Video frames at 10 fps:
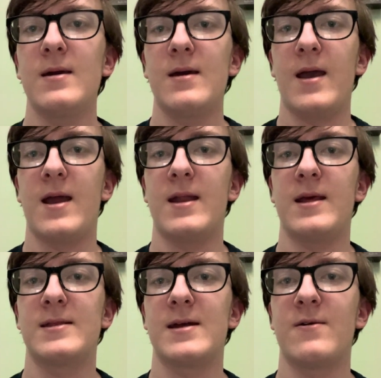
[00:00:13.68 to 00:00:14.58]
and
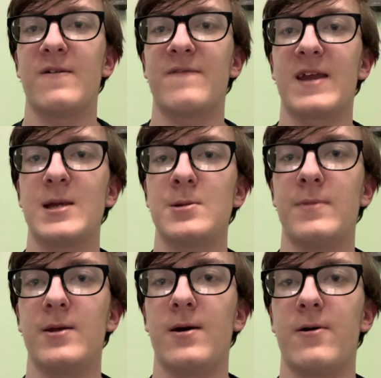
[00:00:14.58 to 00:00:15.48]
hit that notification
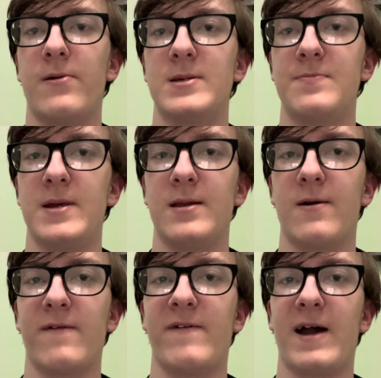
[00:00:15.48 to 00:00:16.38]
bell to always be
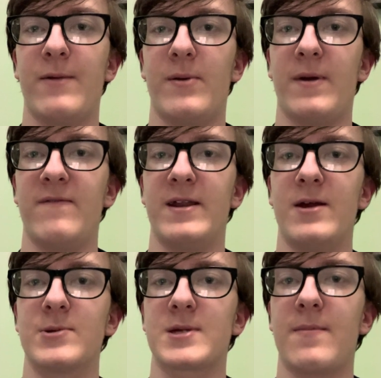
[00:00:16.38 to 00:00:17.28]
notified when my
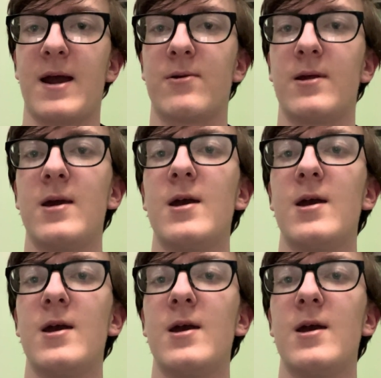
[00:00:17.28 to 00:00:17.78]
videos come out.